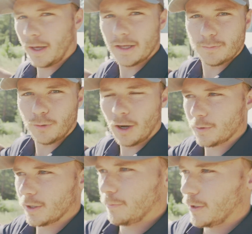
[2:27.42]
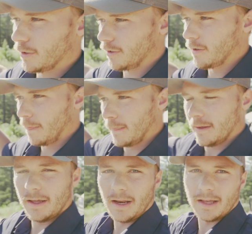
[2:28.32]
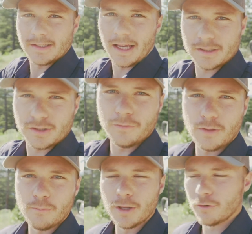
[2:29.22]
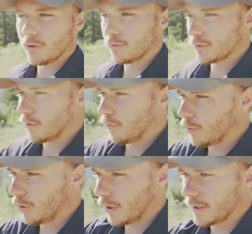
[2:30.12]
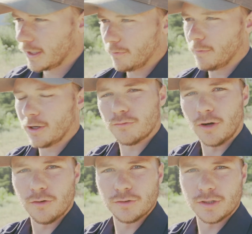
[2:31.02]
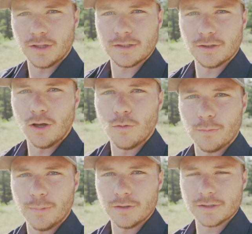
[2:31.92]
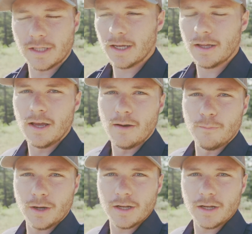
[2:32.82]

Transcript: has a property up here and has access off the middle road. So you're gonna take the middle road to this lower build site. But